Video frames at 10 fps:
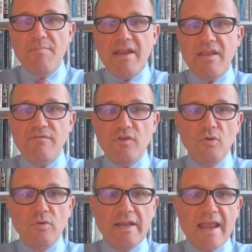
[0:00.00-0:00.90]
the many
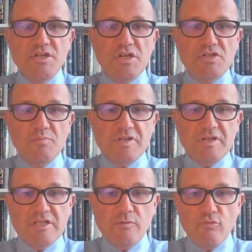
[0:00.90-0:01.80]
fuel and energy
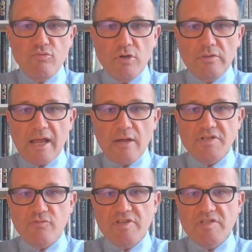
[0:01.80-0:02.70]
subsidies that were rolled out
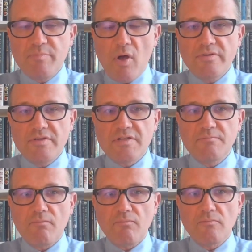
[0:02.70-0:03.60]
in response.
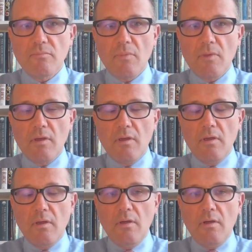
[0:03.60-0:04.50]

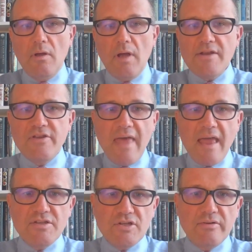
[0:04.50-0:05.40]
Had you
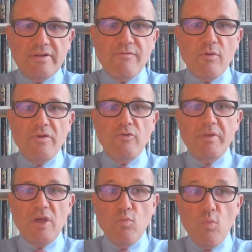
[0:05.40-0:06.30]
then told everyone there would
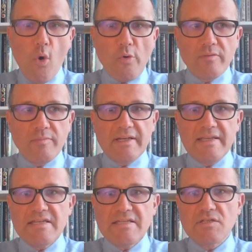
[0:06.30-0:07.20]
be a war in the Middle
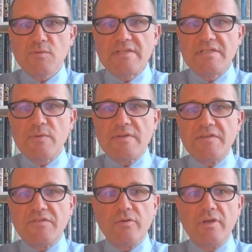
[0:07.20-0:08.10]
East in
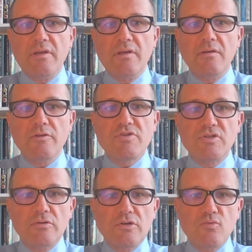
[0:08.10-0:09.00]
2023, the
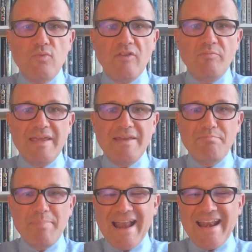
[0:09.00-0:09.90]
result could well have been
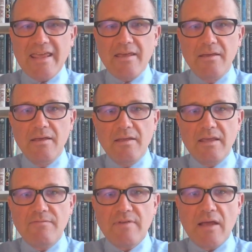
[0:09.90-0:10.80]
panic,
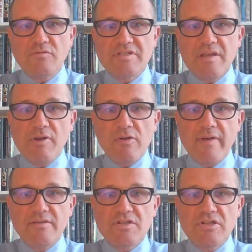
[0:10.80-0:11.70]
given how similar
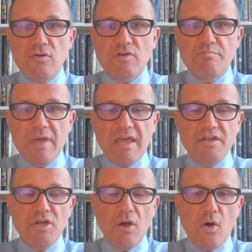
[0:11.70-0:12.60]
events stoked
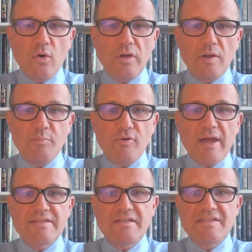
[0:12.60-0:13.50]
major oil
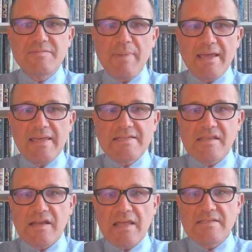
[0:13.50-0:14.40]
price spikes in
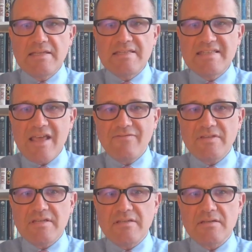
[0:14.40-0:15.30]
the
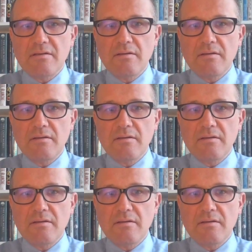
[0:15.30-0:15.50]
1970s.